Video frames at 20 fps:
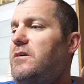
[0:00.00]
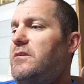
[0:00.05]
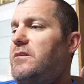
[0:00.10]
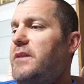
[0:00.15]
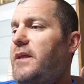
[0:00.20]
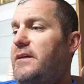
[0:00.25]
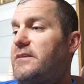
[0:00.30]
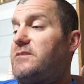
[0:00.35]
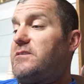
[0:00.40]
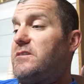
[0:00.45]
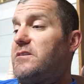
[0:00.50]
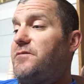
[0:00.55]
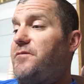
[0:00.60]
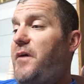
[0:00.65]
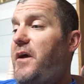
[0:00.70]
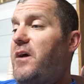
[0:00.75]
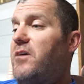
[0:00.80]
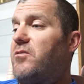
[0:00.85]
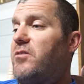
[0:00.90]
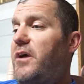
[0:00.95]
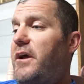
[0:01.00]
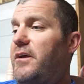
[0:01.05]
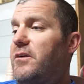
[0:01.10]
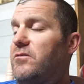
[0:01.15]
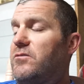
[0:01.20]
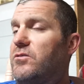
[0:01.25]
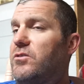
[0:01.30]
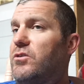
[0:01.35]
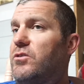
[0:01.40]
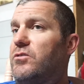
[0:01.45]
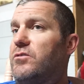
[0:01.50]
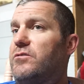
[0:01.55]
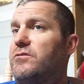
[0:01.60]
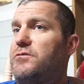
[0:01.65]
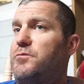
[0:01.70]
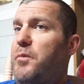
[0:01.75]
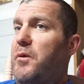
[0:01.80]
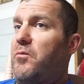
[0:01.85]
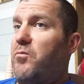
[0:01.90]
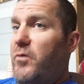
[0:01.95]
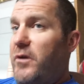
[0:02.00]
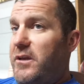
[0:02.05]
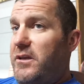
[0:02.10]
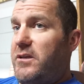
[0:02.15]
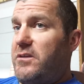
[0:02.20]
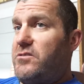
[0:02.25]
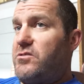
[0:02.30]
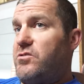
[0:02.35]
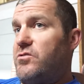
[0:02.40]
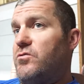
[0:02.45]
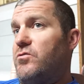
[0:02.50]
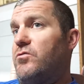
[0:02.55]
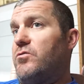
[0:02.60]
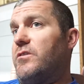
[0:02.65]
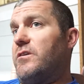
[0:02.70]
that stuff out. I don't know. It's been windy too.